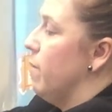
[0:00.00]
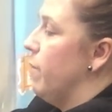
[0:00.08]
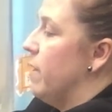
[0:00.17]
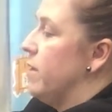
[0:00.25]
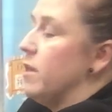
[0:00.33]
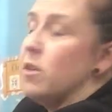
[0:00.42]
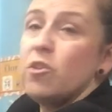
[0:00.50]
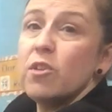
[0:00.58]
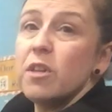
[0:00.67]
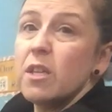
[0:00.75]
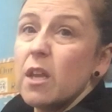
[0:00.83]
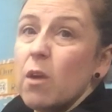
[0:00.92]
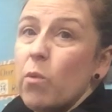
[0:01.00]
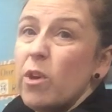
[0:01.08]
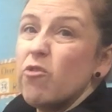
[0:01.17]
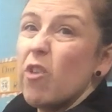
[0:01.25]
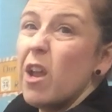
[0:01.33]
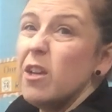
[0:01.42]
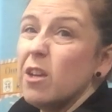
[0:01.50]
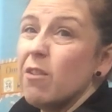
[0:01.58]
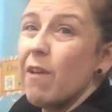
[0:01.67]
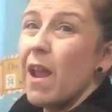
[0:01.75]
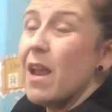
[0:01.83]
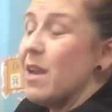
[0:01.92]
This is just, we're trying to
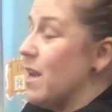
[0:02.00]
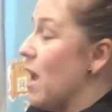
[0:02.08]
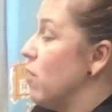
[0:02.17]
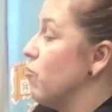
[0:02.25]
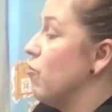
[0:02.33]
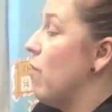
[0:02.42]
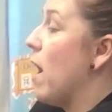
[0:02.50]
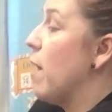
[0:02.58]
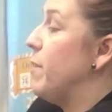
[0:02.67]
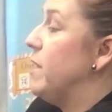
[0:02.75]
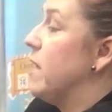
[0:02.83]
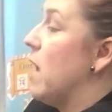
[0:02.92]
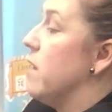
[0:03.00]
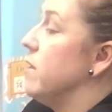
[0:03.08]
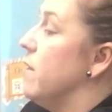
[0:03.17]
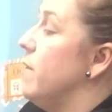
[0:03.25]
create a natural habitat. So